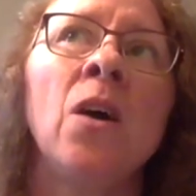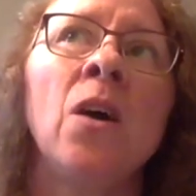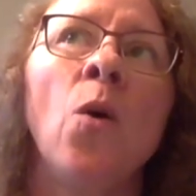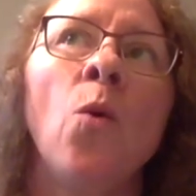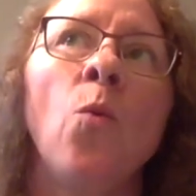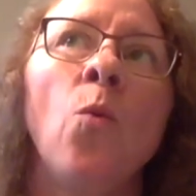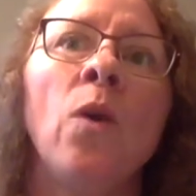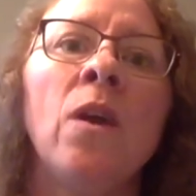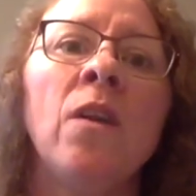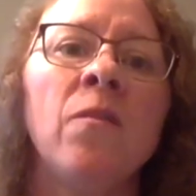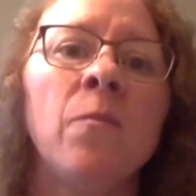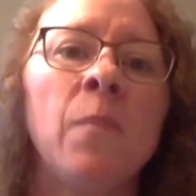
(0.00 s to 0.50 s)

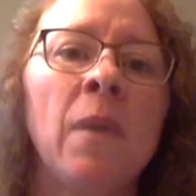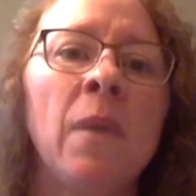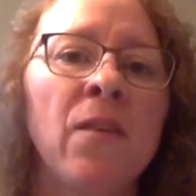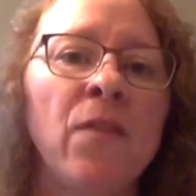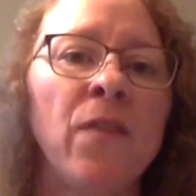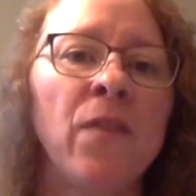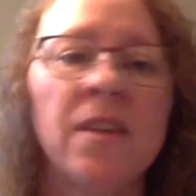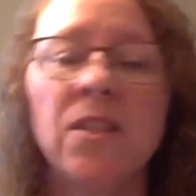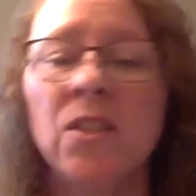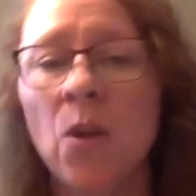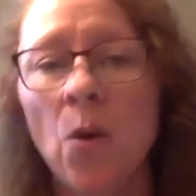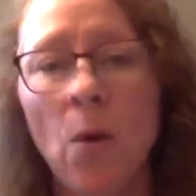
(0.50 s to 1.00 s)
One of my
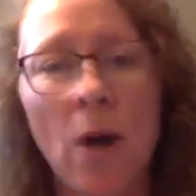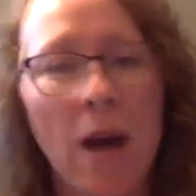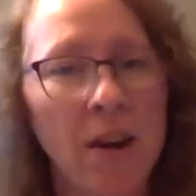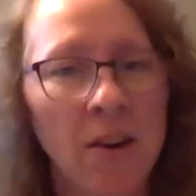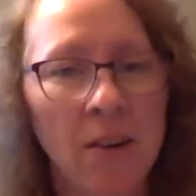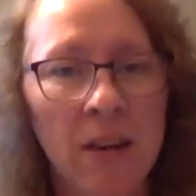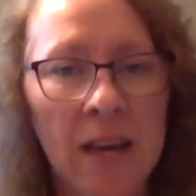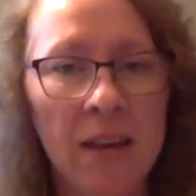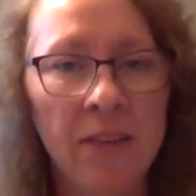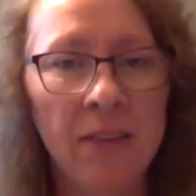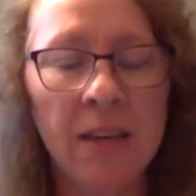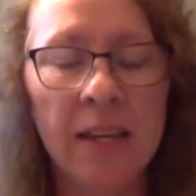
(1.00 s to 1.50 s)
friends, so I don't
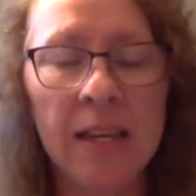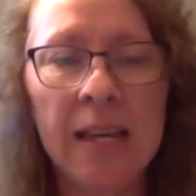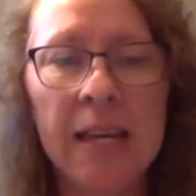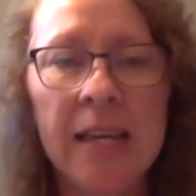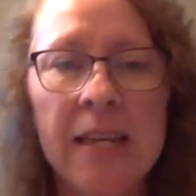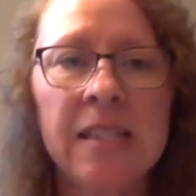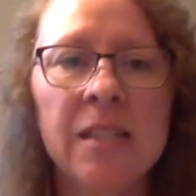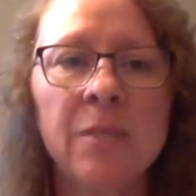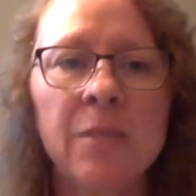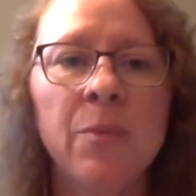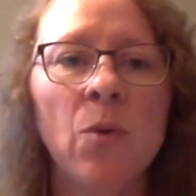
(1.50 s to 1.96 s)
have any kids,